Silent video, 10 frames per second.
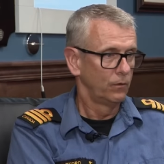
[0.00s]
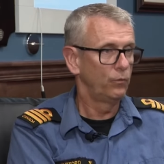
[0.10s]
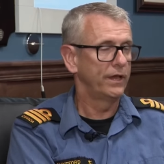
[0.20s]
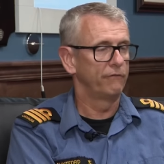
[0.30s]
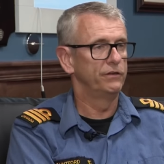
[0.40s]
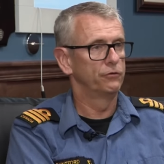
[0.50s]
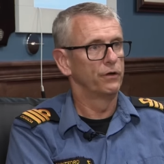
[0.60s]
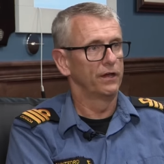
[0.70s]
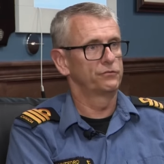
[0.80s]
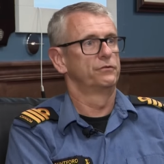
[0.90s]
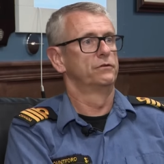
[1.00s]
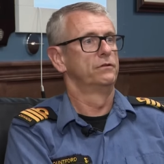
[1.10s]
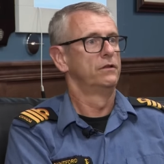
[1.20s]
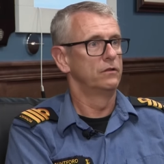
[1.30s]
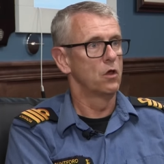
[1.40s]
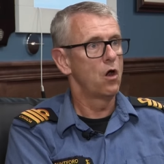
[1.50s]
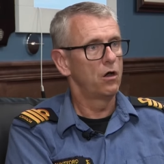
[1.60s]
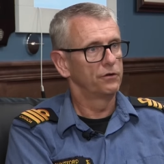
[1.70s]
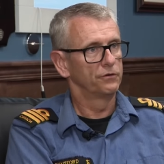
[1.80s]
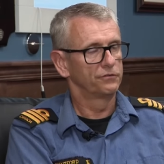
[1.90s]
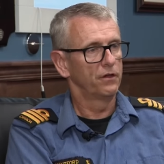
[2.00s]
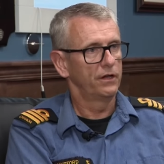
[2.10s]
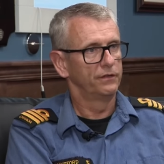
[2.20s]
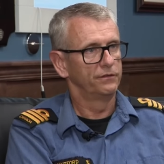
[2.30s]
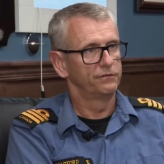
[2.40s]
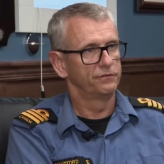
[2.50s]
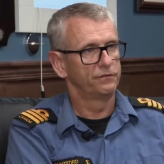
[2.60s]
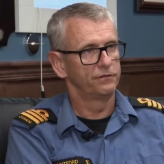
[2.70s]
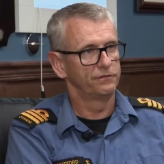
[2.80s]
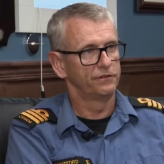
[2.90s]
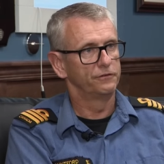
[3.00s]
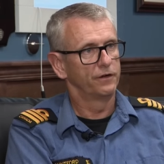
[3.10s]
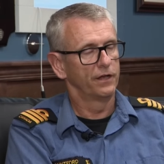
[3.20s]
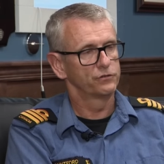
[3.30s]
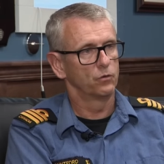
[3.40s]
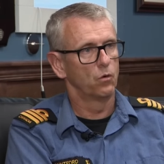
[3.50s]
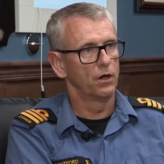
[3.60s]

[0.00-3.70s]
we have international law on our side. This is, this is international